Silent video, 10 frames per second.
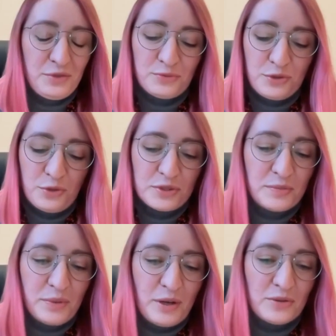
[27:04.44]
you've
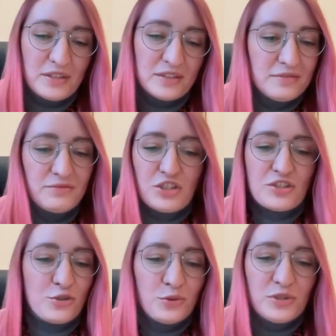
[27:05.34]
talked about, that
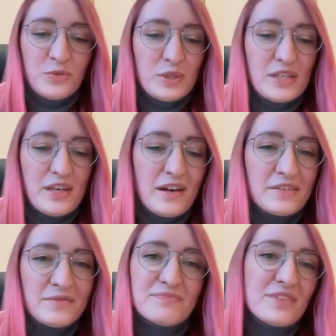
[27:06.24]
just do it with
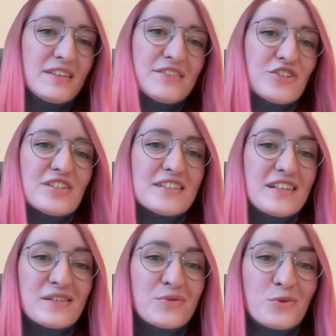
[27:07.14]
AI, it
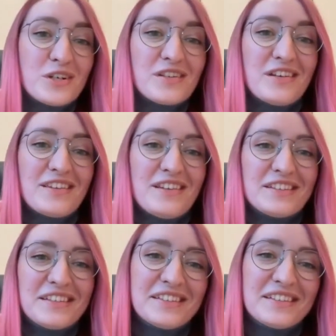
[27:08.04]
just doesn't work like
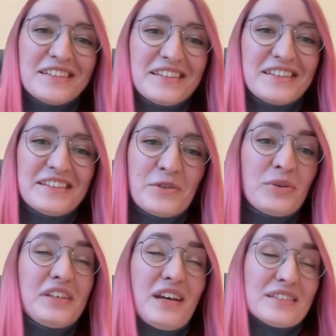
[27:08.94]
that
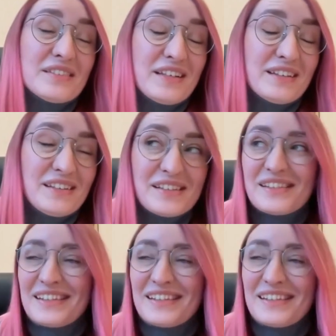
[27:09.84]
yet, at least.